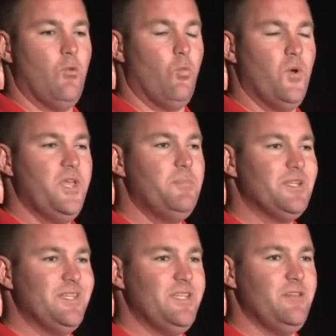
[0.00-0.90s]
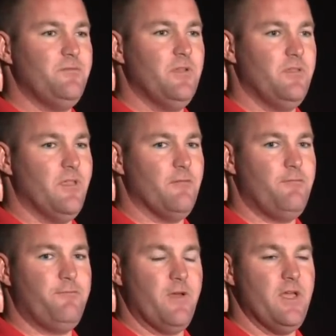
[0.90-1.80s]
we believe that
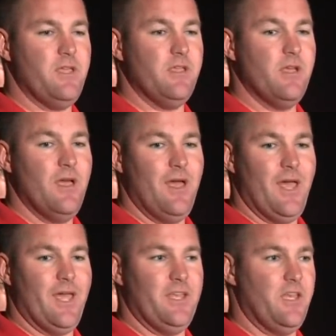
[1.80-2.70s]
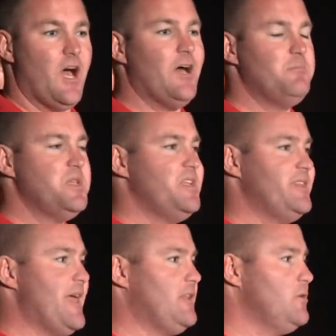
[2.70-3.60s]
Faye had not been
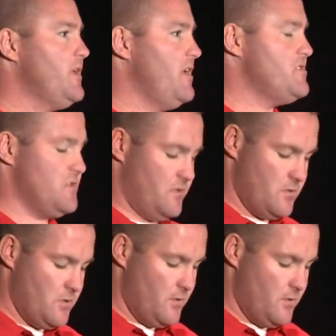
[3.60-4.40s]
in that location